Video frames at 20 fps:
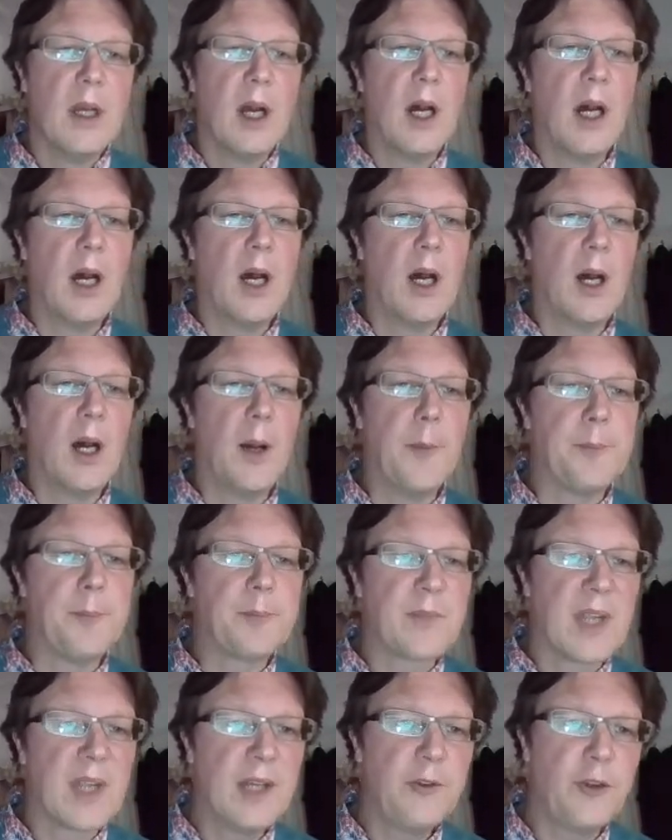
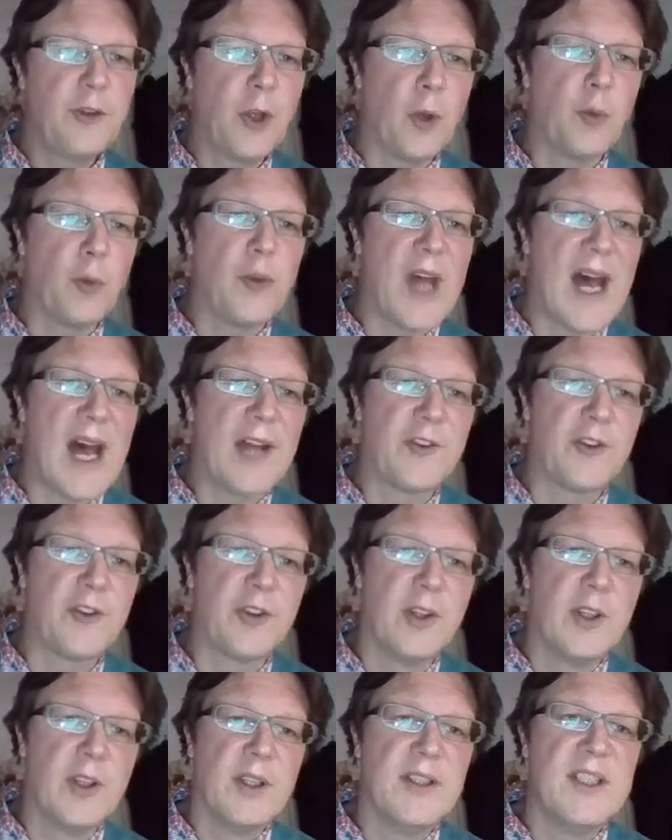And so that's
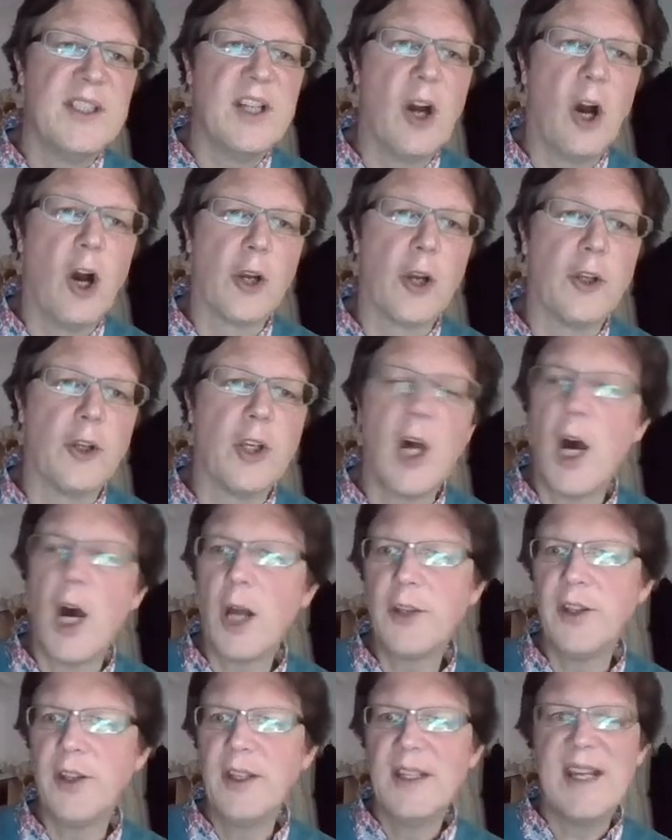the
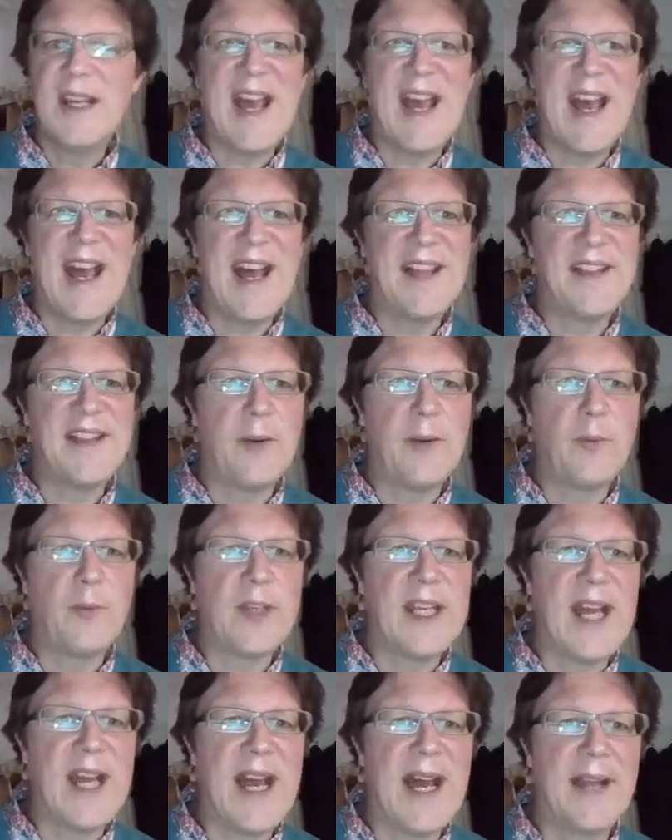R0, and then
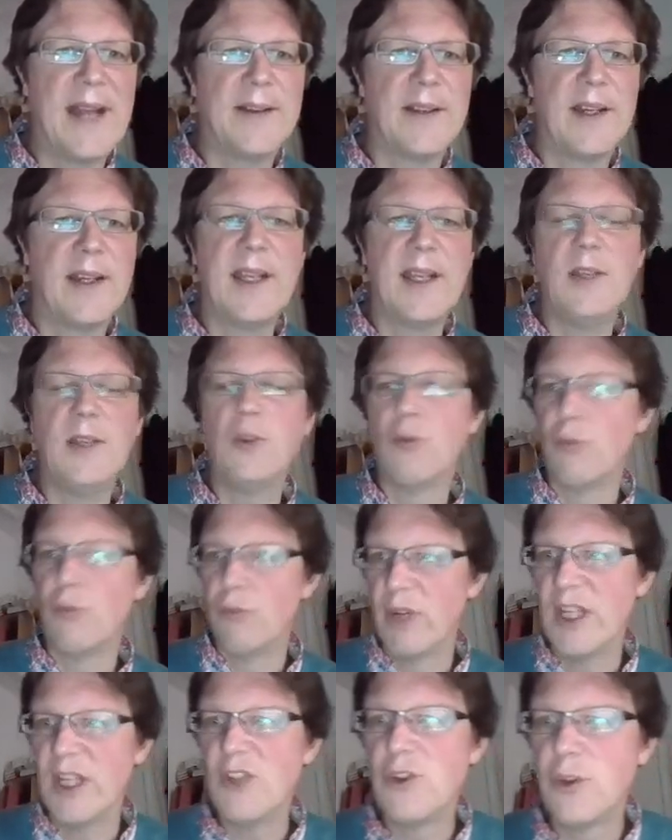we had a
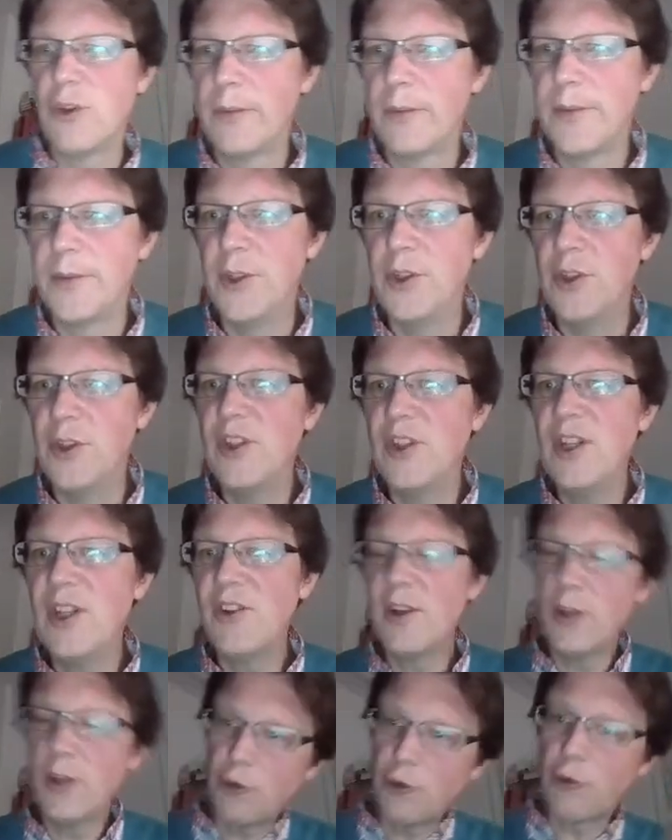duration of the disease,
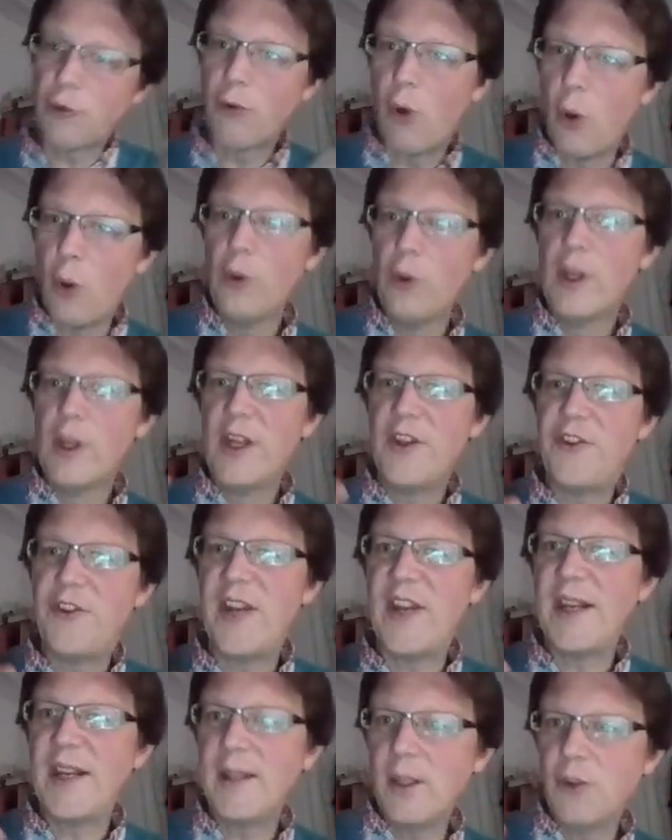and those are all
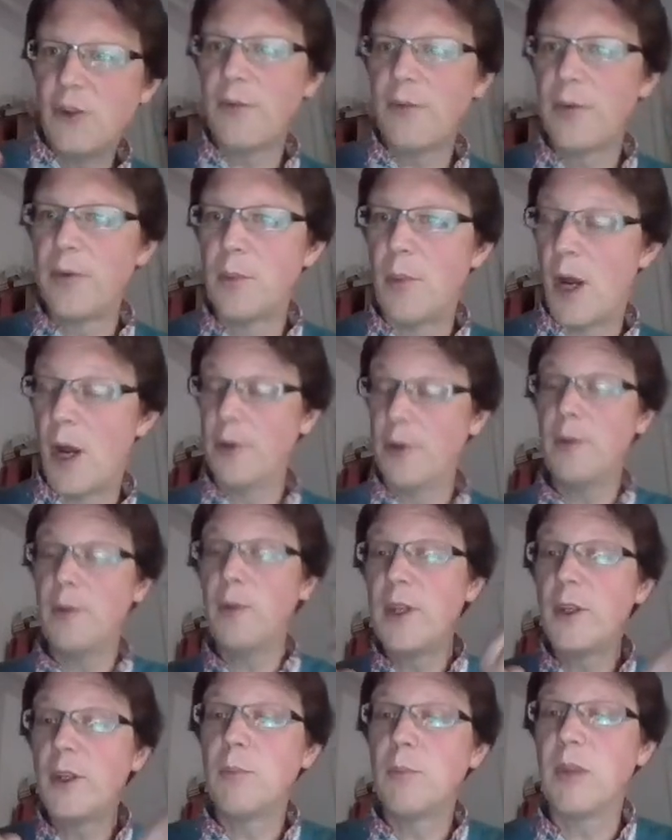settings of a model that
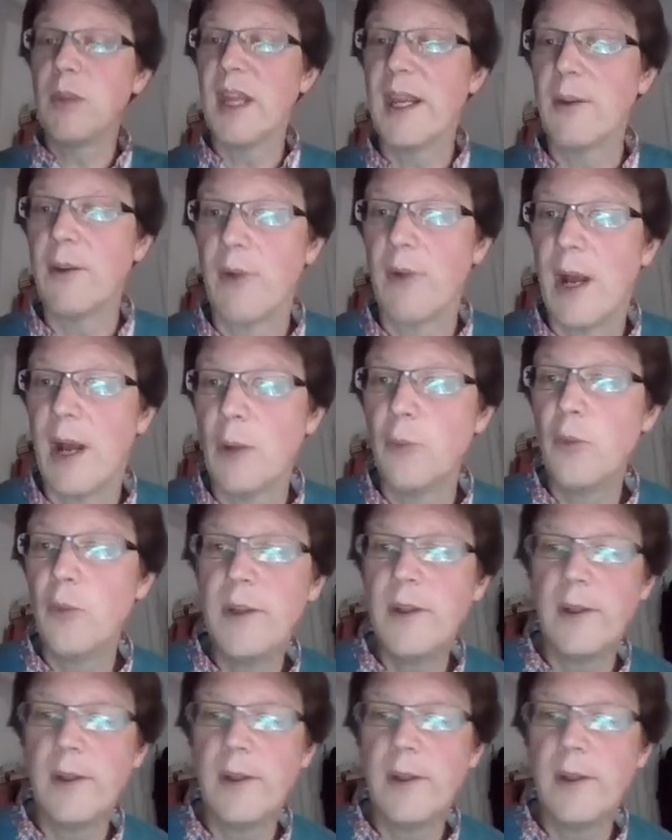we could play around with.